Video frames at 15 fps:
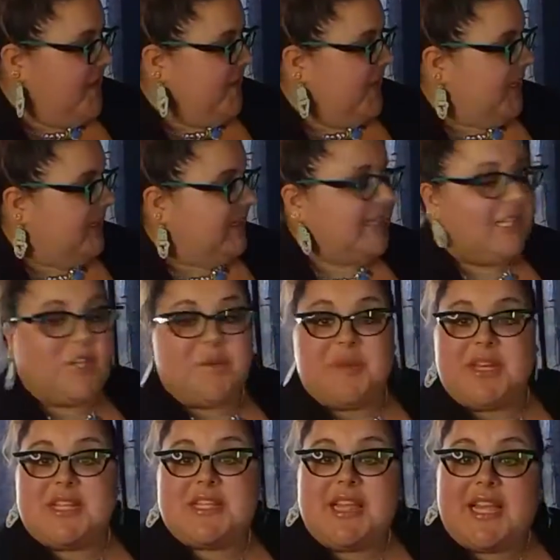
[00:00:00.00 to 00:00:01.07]
With a little
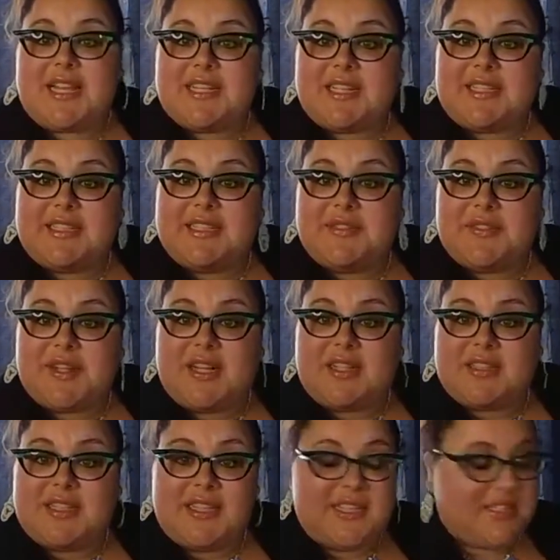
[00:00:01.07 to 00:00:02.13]
bit of technical
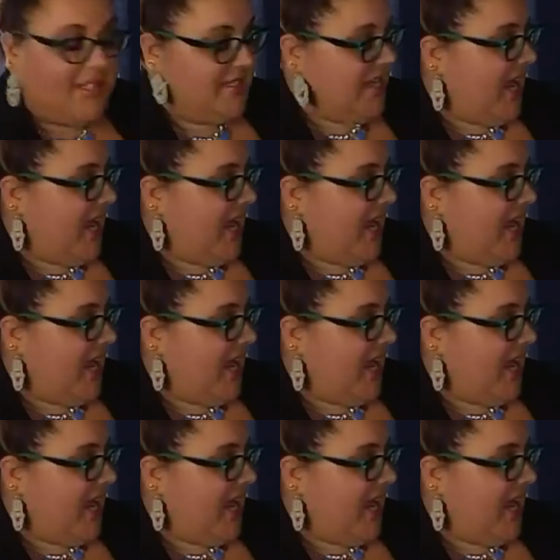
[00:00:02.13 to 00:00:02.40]
difficulty.